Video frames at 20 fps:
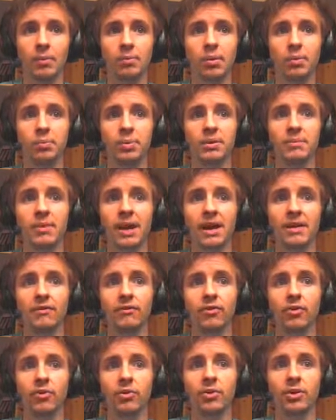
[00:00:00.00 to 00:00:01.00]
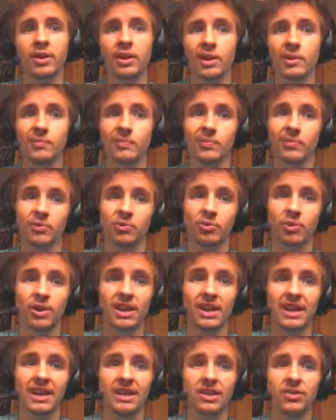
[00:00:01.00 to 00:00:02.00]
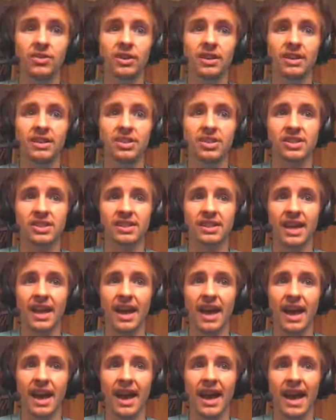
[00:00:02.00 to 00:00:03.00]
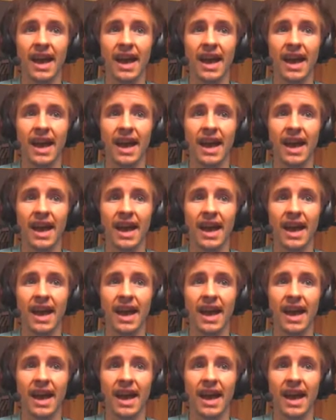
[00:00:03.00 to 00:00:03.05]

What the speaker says: But be mindful that really you're going to just get